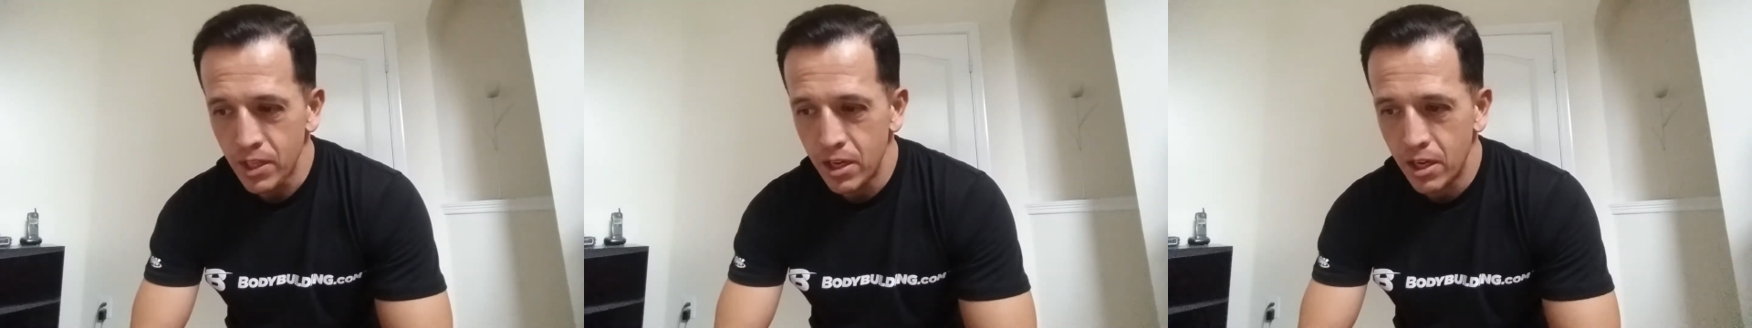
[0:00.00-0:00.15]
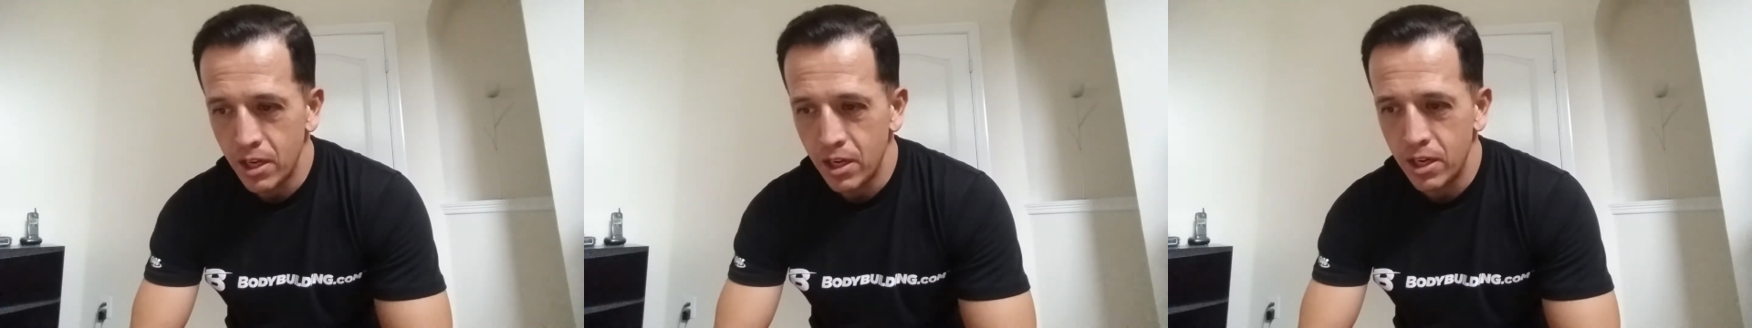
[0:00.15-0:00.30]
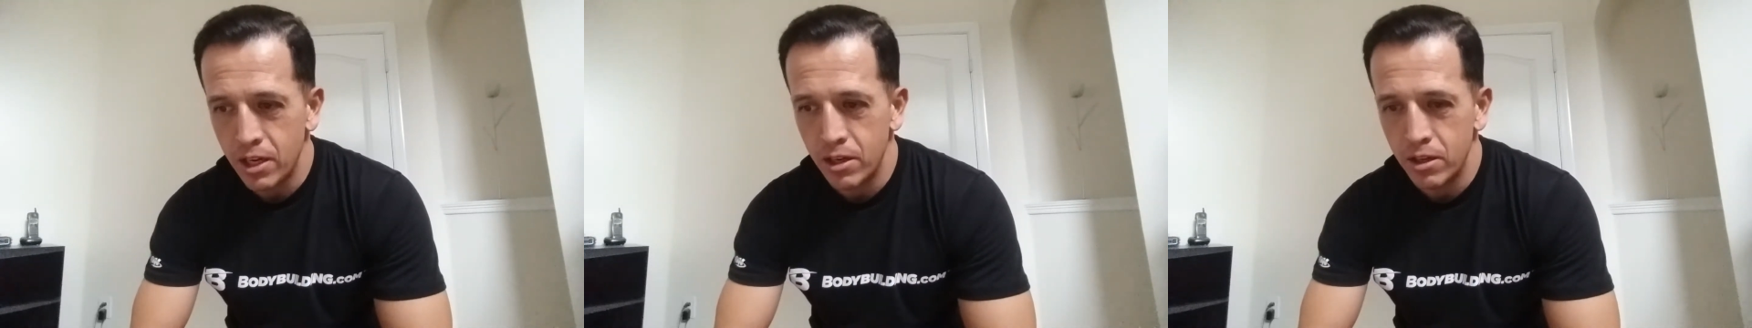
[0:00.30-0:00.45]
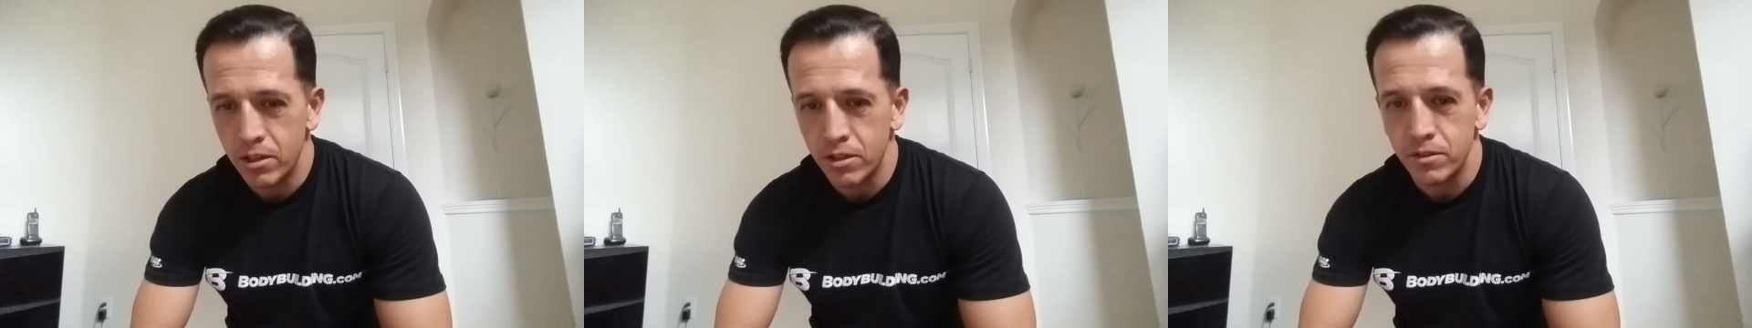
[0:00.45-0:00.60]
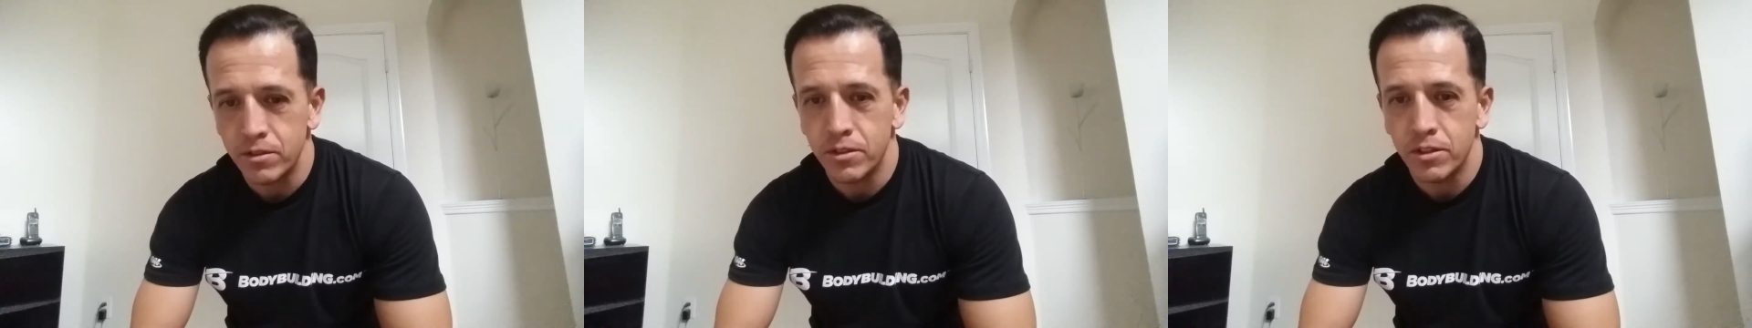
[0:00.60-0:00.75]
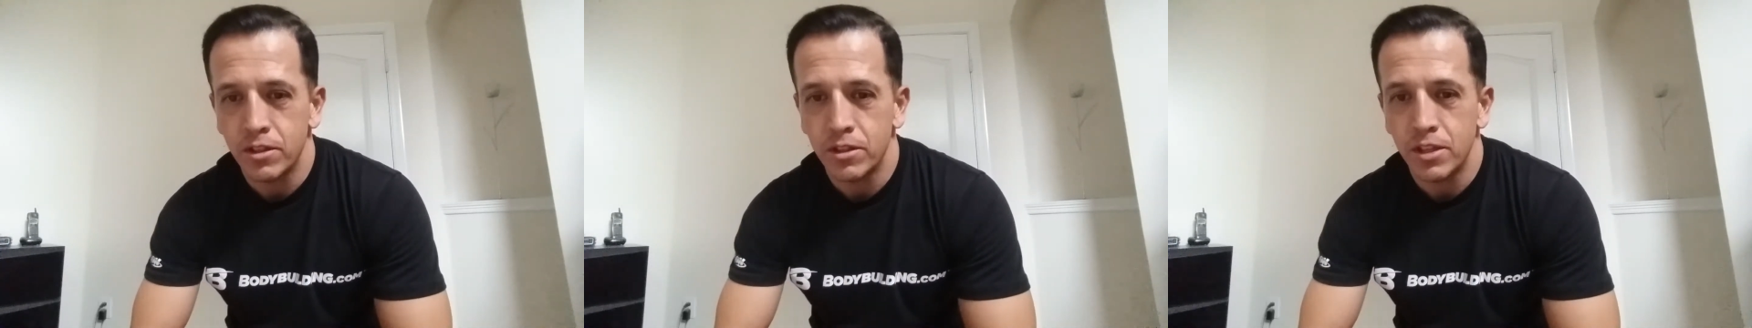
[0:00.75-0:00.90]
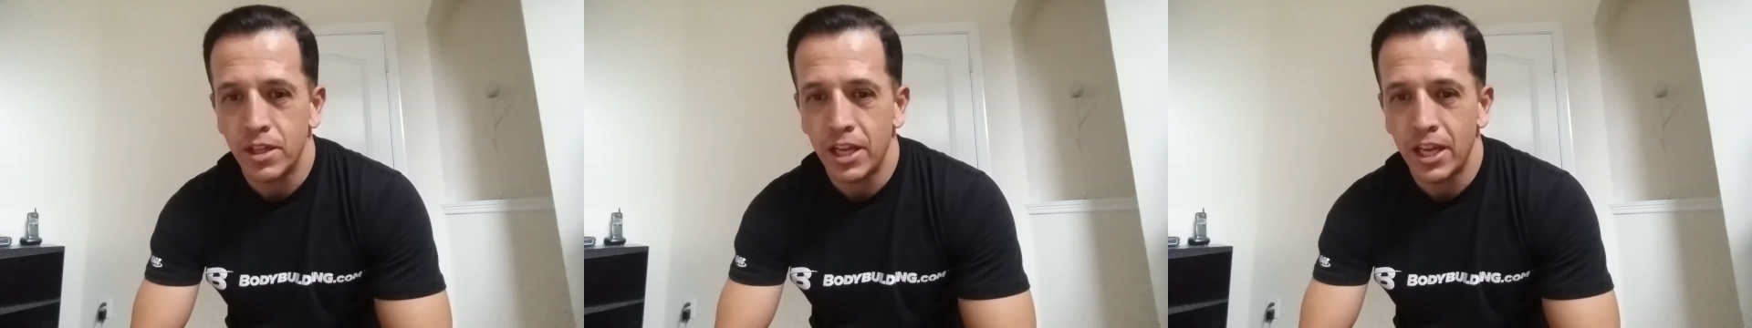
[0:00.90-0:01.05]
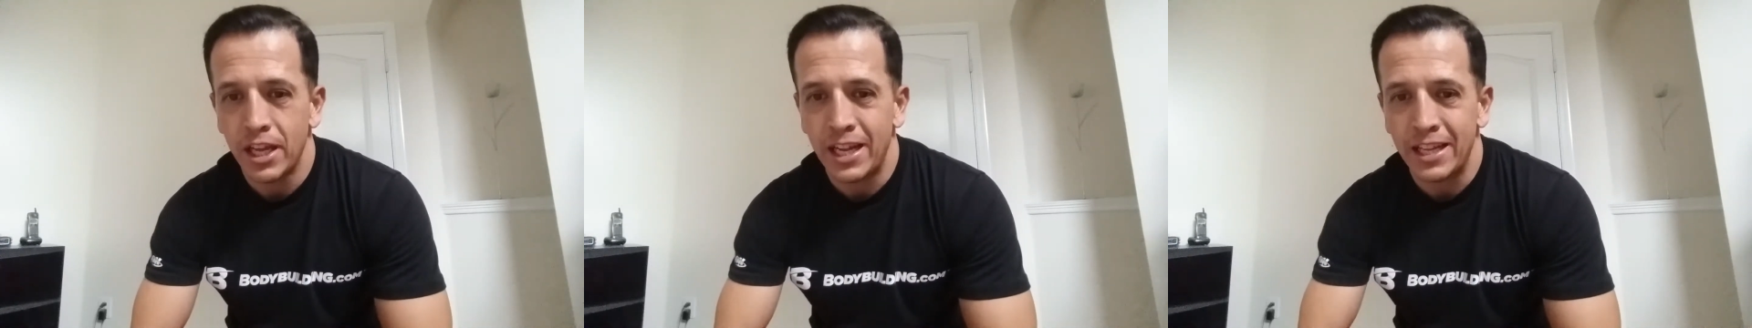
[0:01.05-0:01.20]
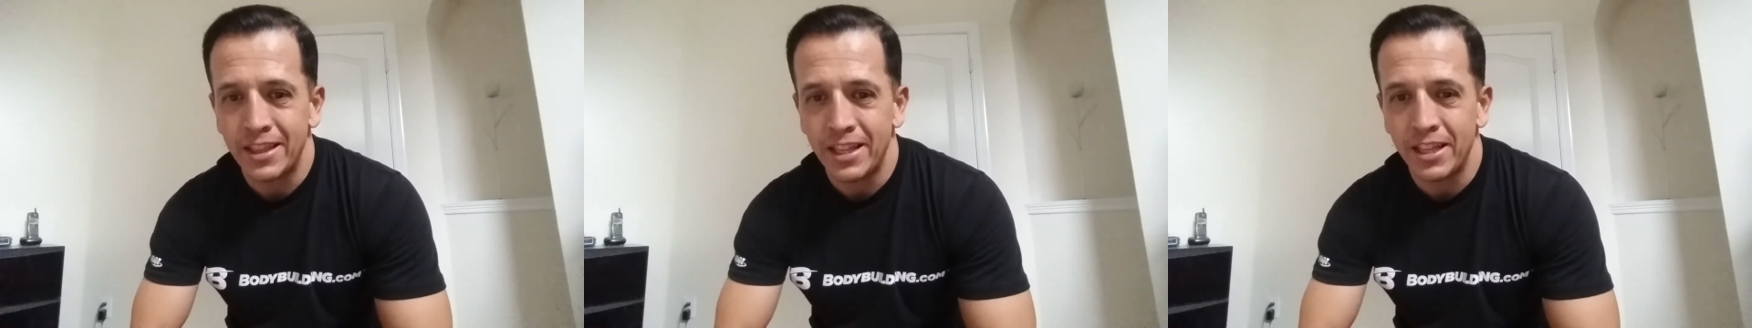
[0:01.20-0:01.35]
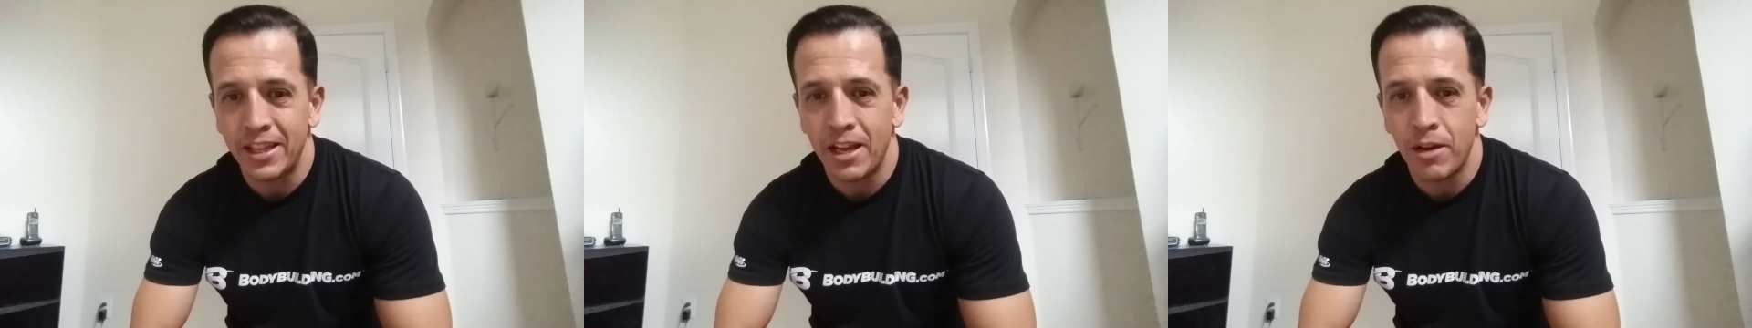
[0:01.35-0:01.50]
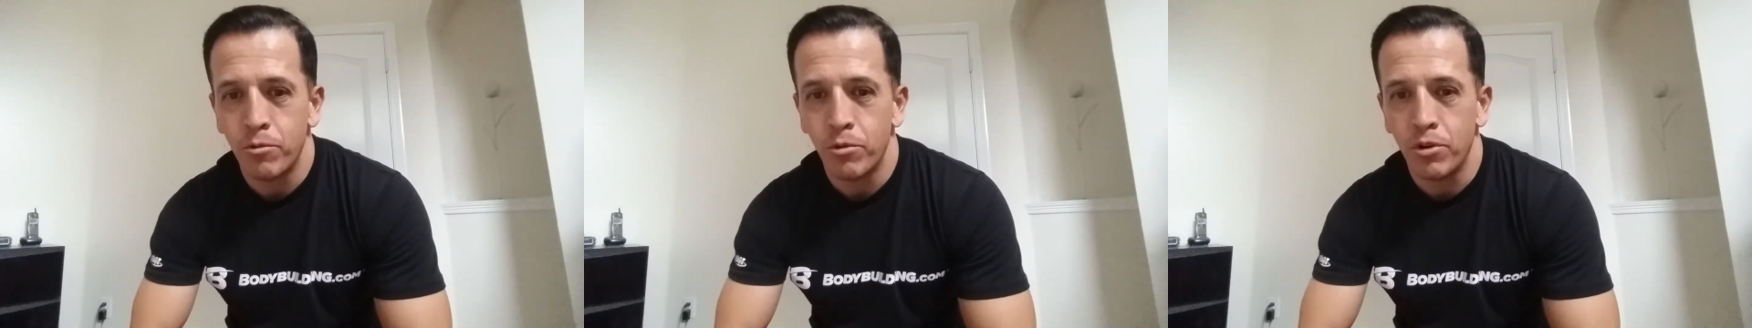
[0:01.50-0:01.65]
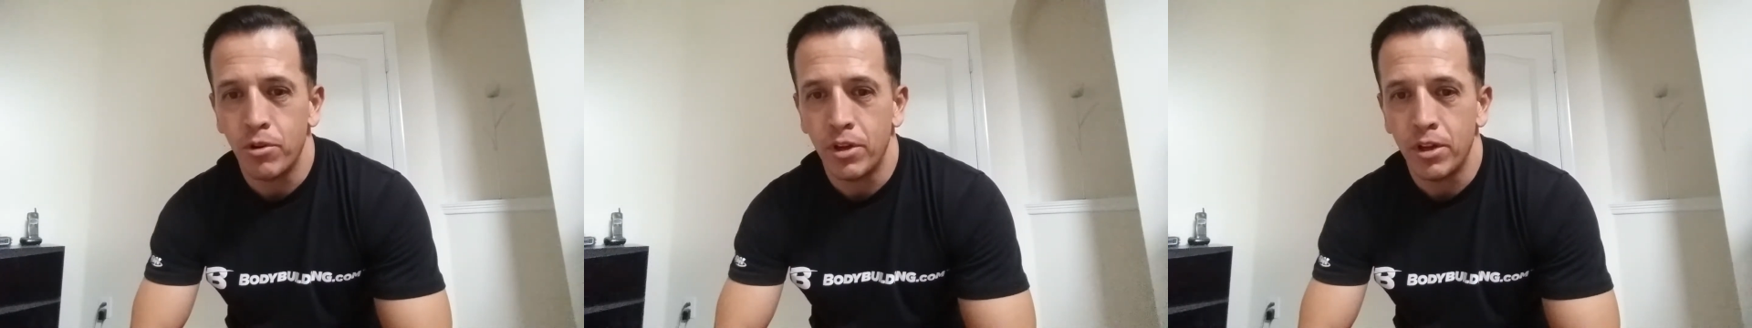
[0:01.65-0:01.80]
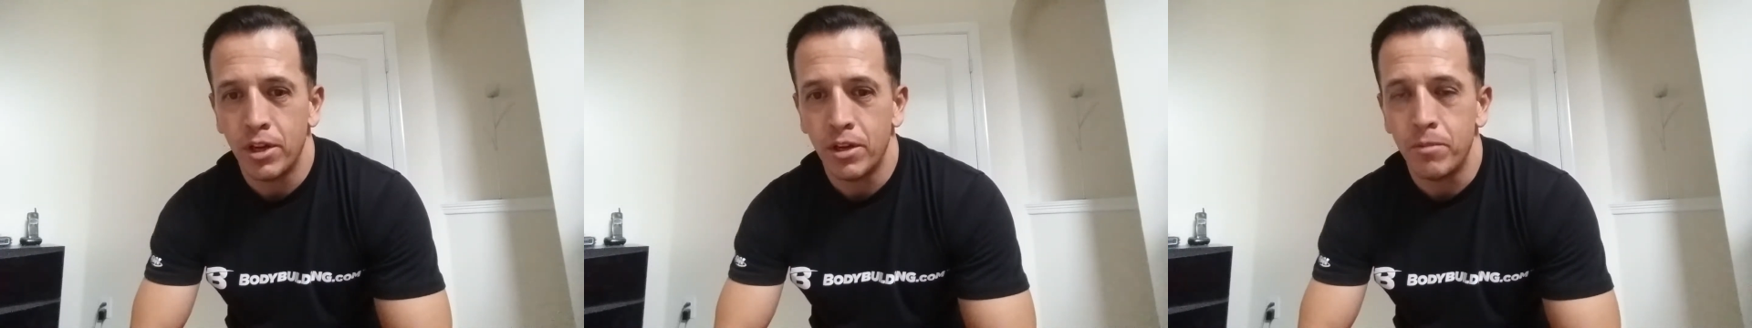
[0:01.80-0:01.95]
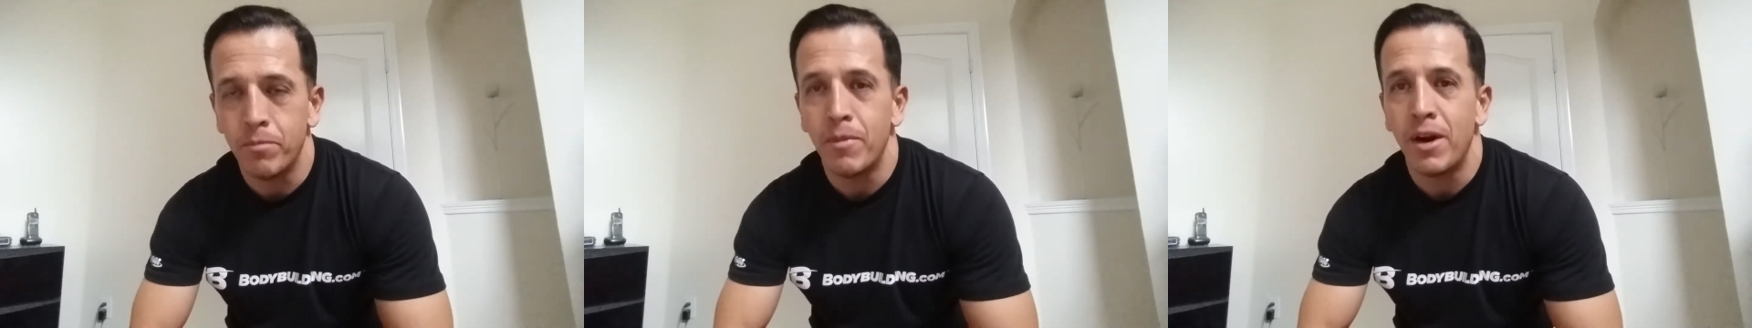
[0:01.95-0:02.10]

uh, and I think that would help